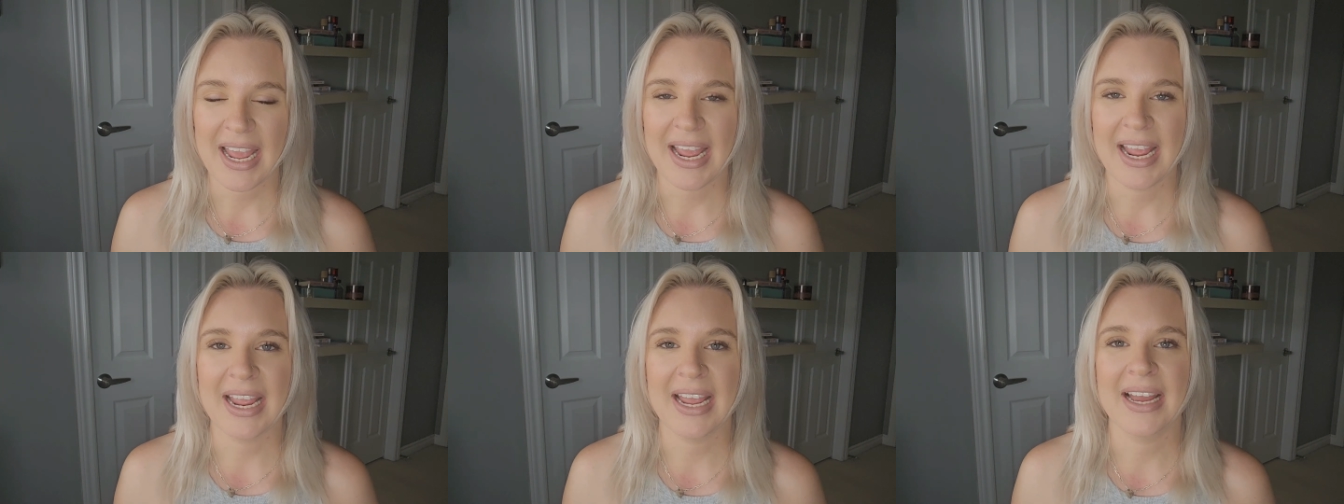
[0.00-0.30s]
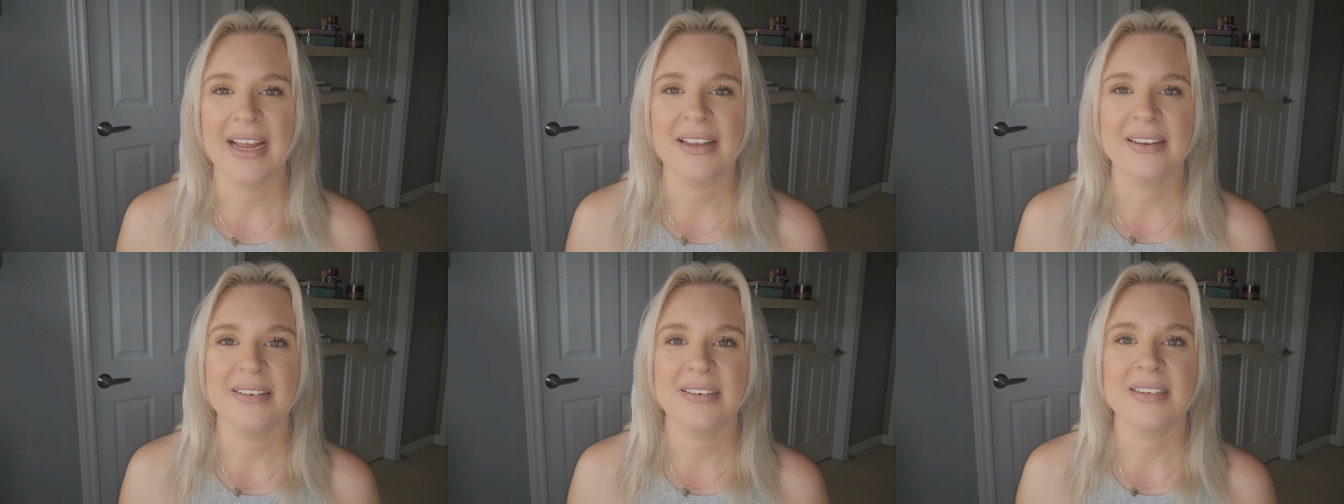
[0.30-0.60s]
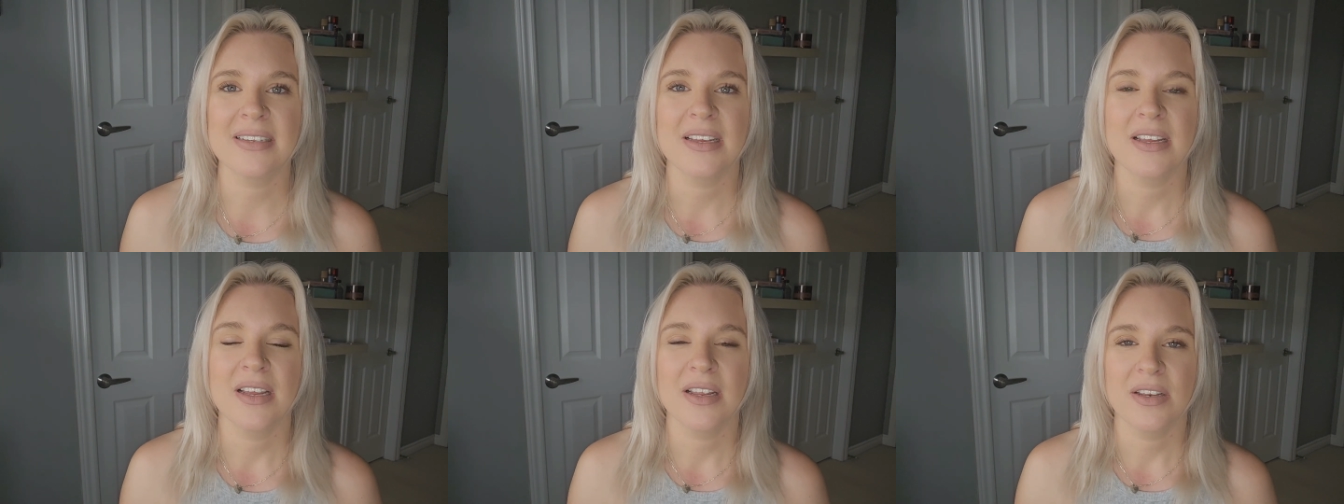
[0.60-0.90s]

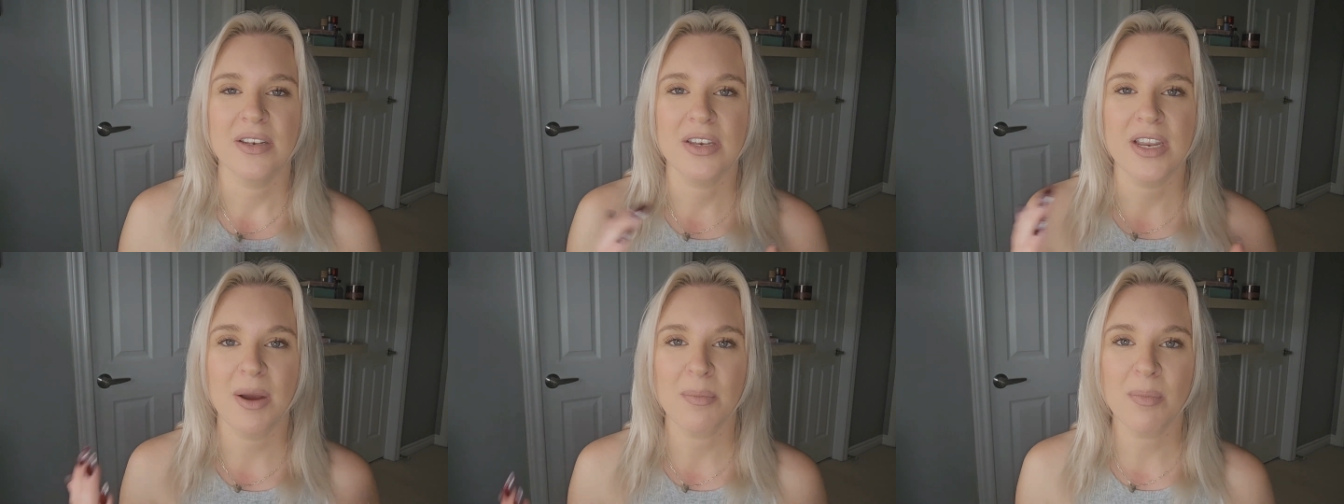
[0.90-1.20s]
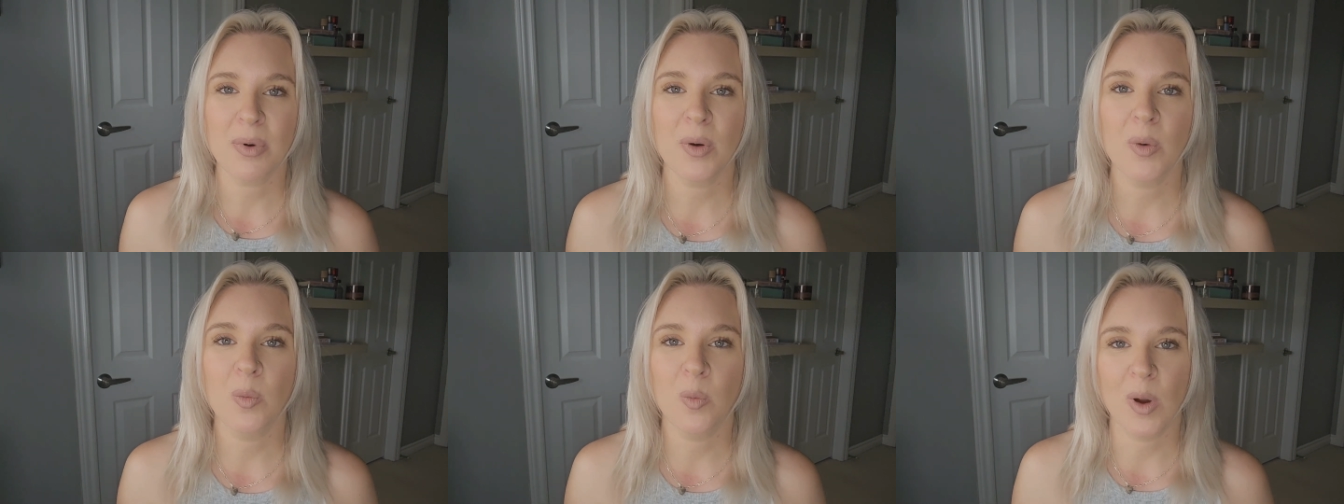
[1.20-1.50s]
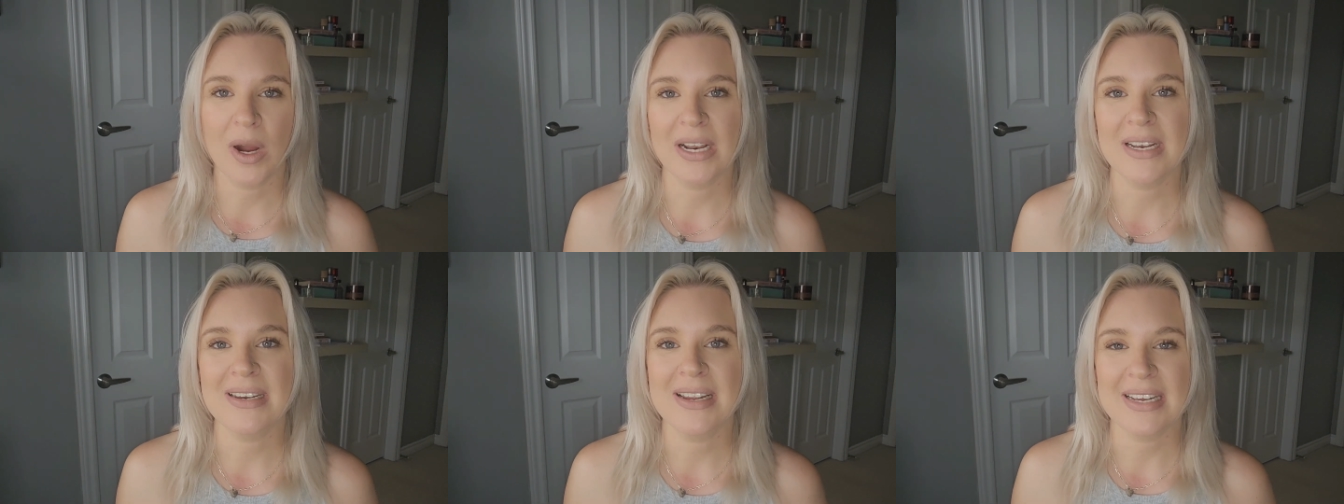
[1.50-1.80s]
and Number
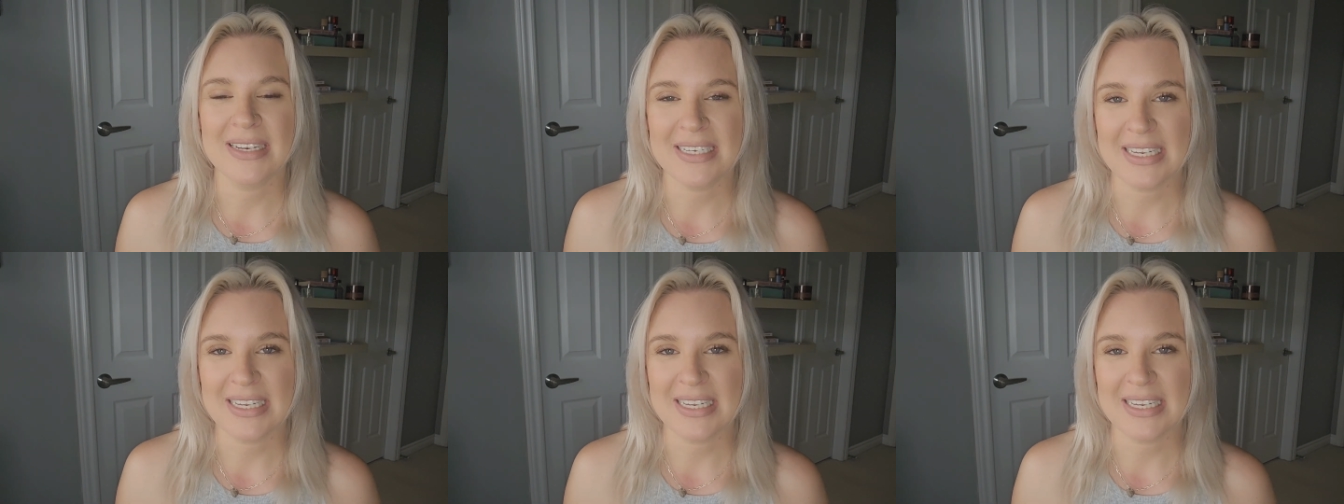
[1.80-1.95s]
one